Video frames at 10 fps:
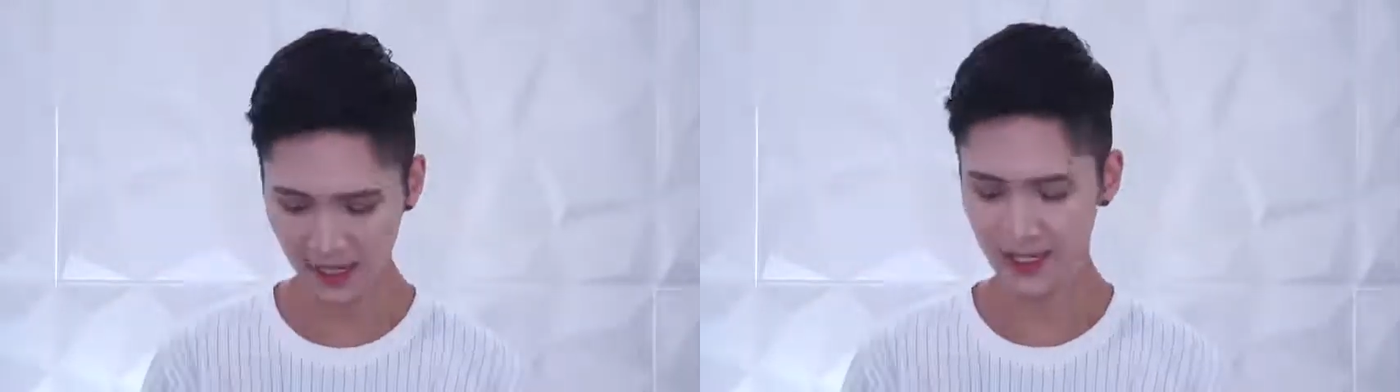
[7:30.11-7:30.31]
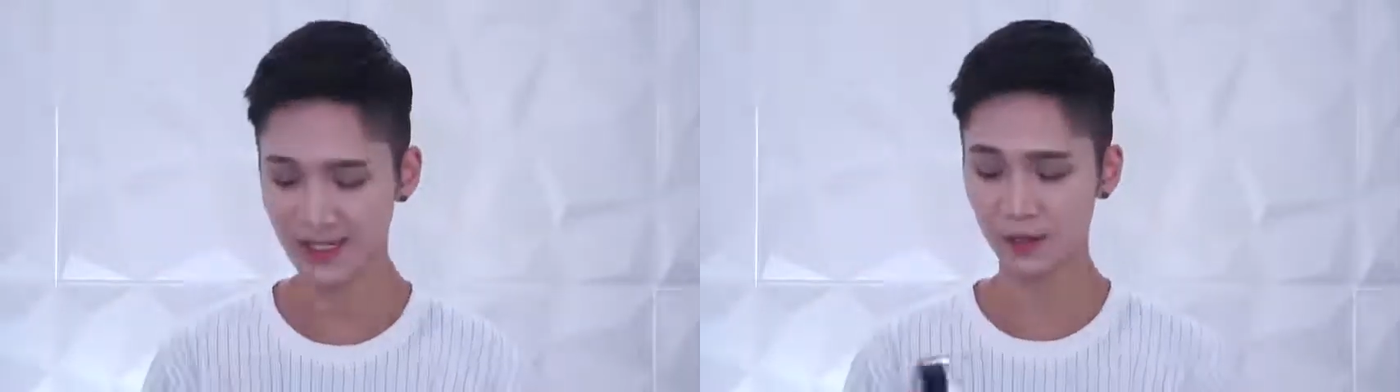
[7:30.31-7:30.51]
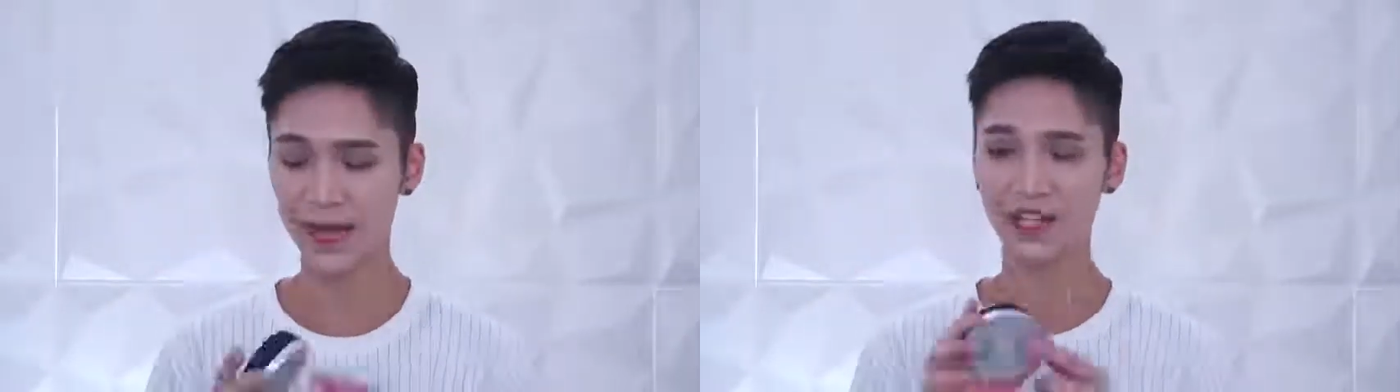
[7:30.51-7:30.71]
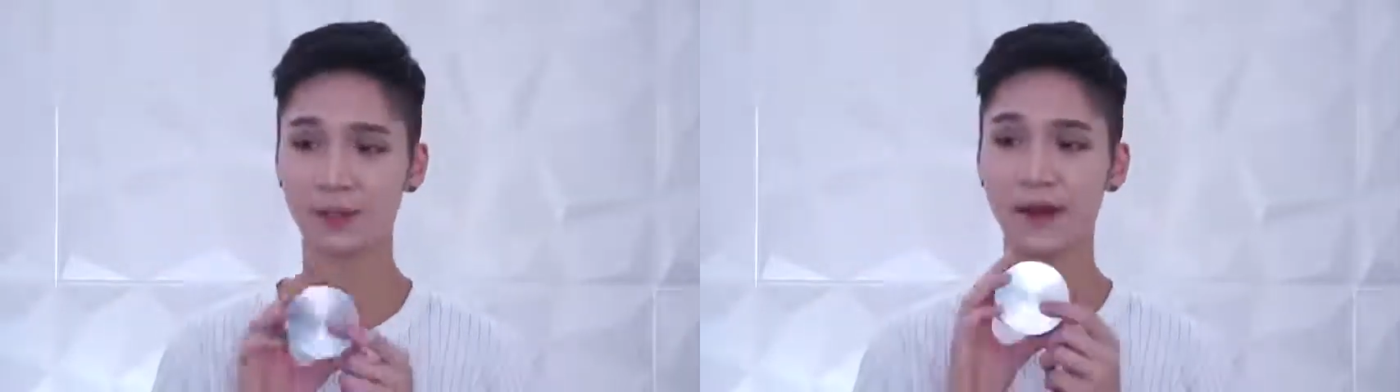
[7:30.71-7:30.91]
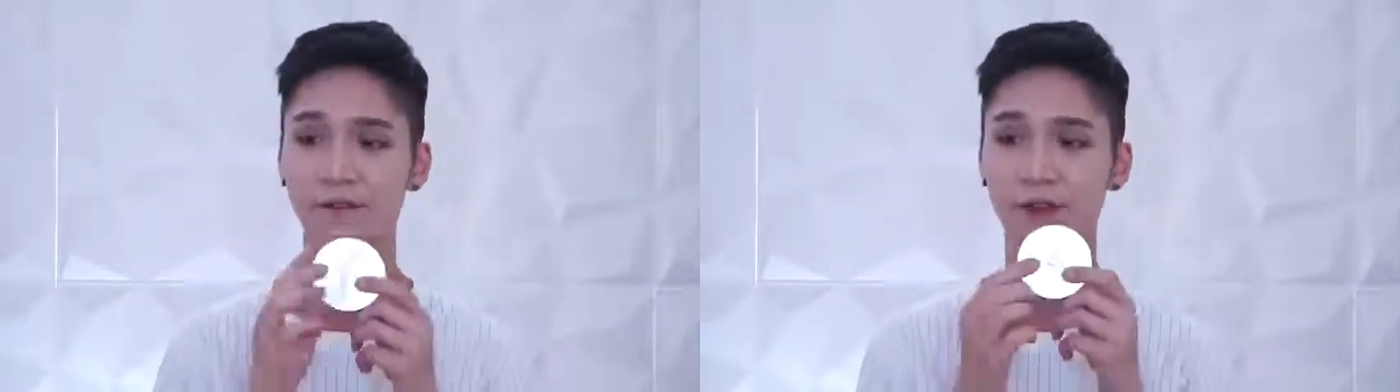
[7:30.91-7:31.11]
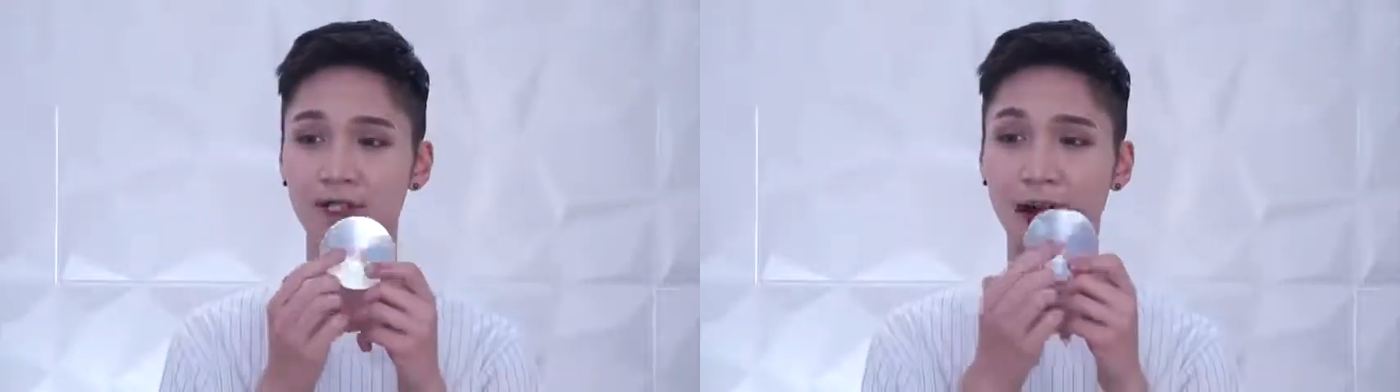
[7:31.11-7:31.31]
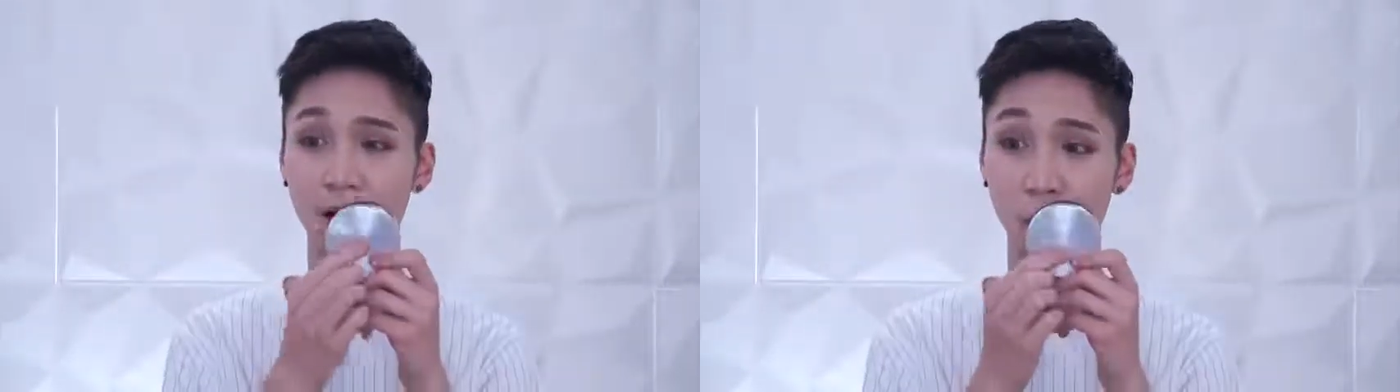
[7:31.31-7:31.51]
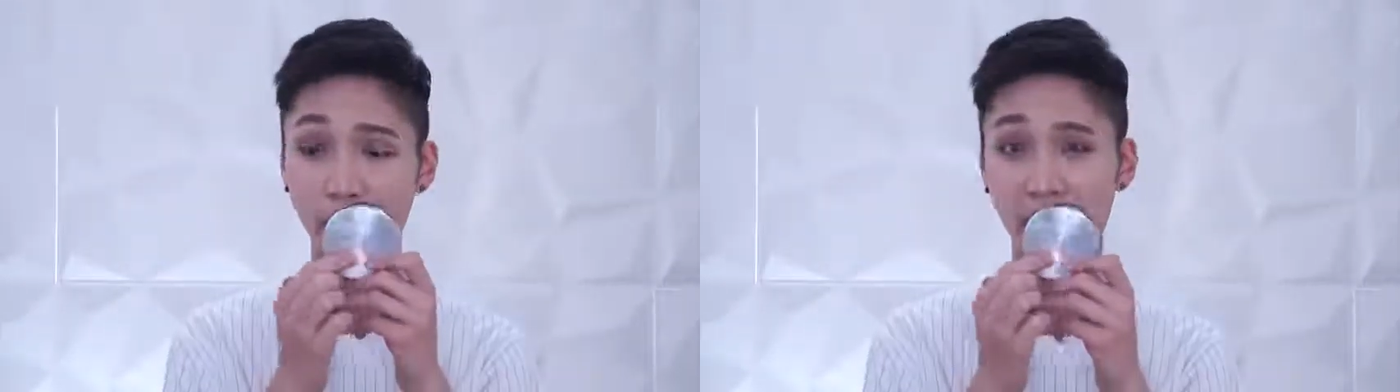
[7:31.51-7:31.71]
since it was actually my first
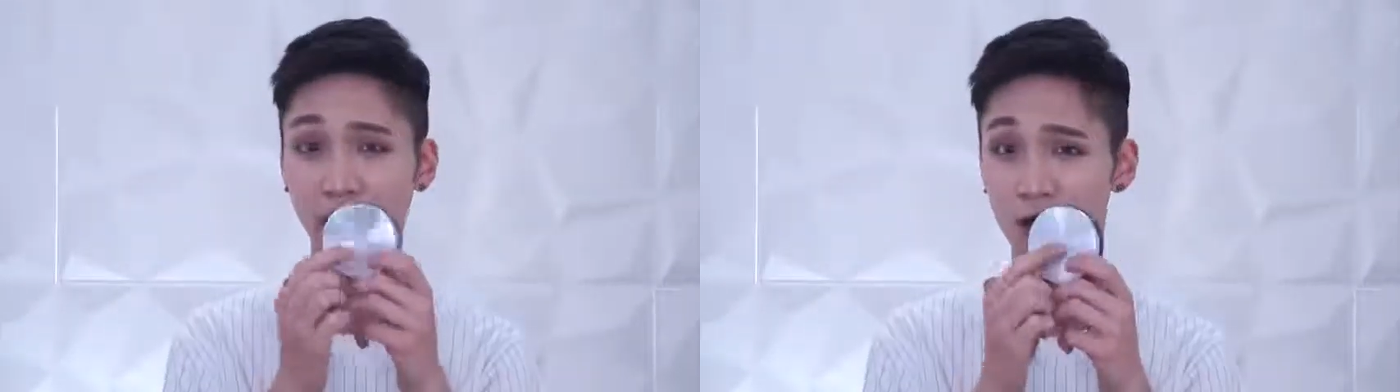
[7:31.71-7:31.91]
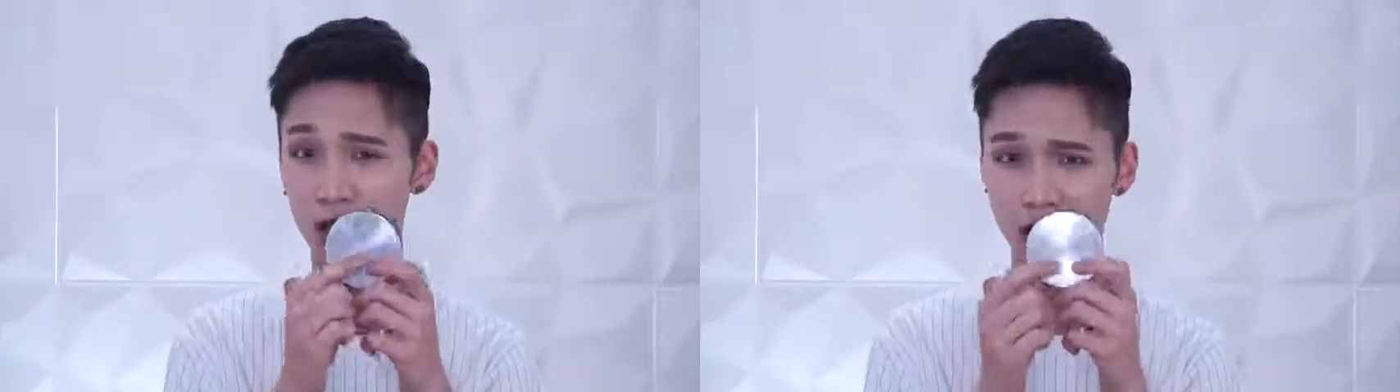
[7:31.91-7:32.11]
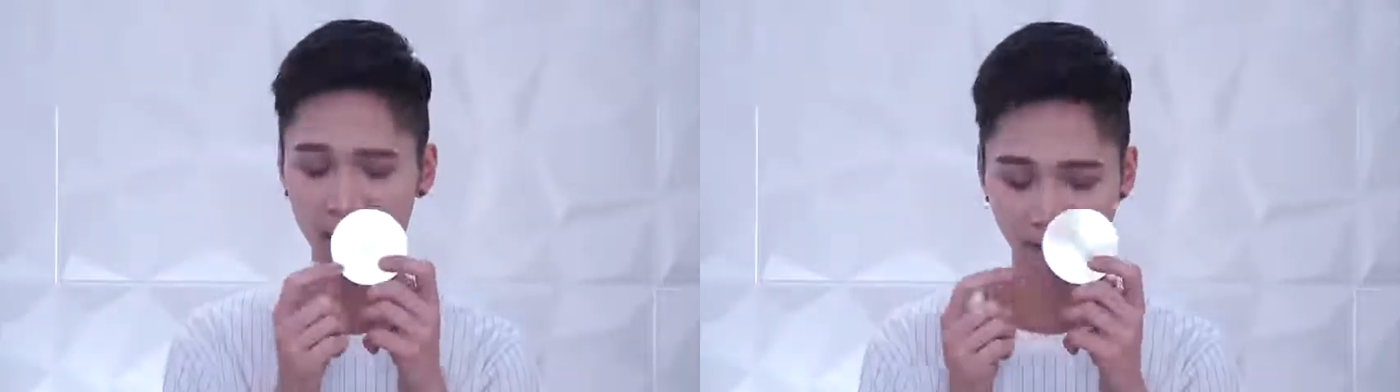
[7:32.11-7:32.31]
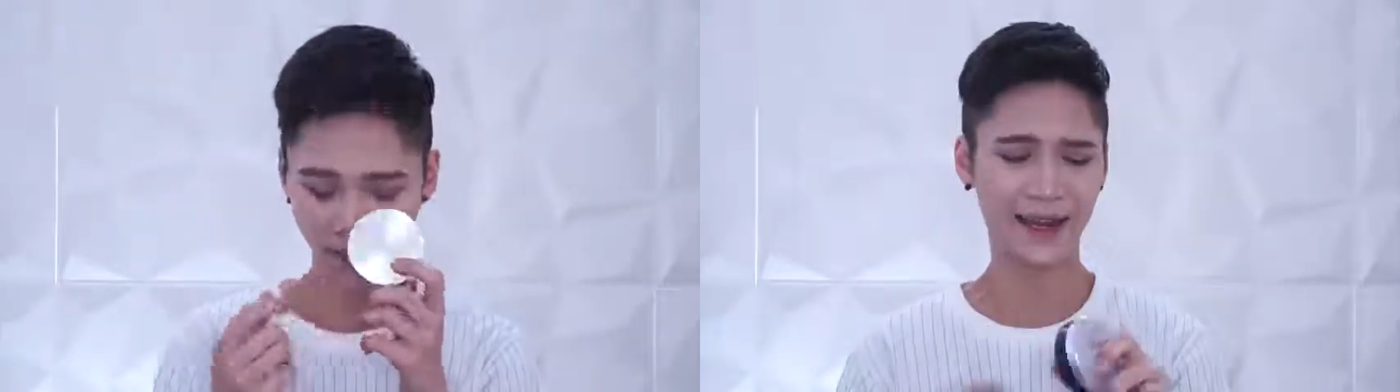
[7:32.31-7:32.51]
IOP cushion.